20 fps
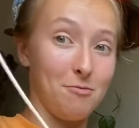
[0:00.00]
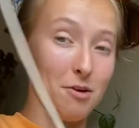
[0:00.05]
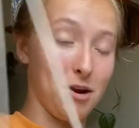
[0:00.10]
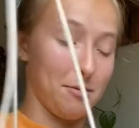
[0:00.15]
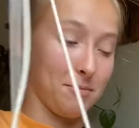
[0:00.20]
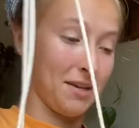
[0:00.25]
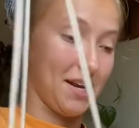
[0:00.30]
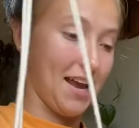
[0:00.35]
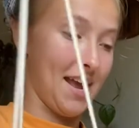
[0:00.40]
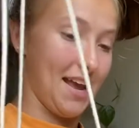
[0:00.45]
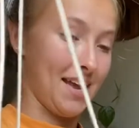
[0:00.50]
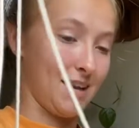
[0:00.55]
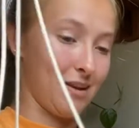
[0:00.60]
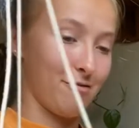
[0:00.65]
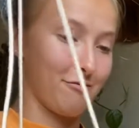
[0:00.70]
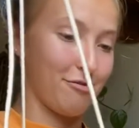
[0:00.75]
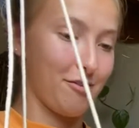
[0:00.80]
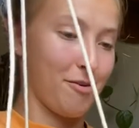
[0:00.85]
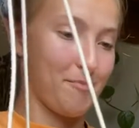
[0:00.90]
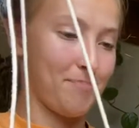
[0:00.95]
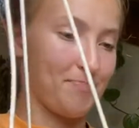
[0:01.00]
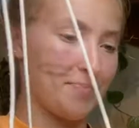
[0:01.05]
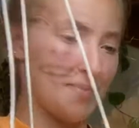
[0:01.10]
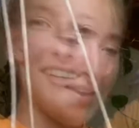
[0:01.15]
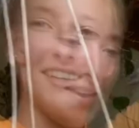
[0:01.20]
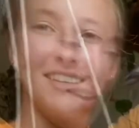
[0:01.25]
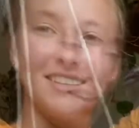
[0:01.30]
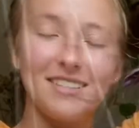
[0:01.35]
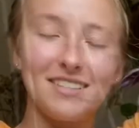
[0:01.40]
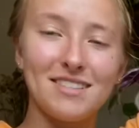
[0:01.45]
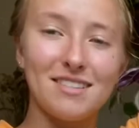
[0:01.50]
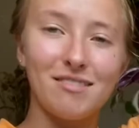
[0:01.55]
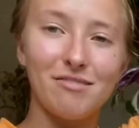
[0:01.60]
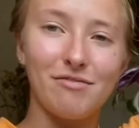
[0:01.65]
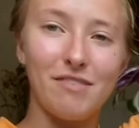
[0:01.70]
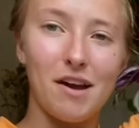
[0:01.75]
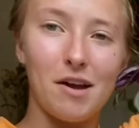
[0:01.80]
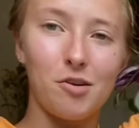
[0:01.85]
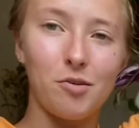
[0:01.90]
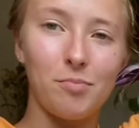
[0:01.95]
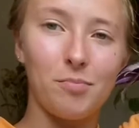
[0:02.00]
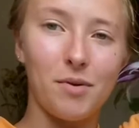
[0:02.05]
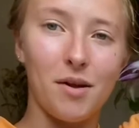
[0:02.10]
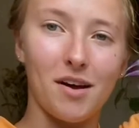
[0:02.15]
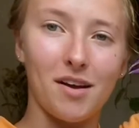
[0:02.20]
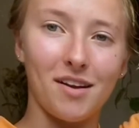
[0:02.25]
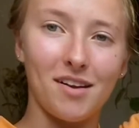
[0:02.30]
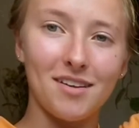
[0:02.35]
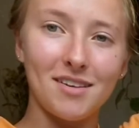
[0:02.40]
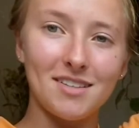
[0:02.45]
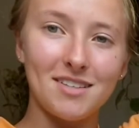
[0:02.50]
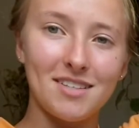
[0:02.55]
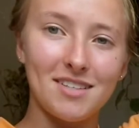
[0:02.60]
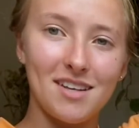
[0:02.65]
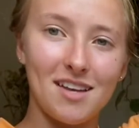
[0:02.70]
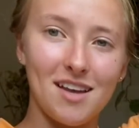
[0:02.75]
I'm going to hang it from. This is the final product.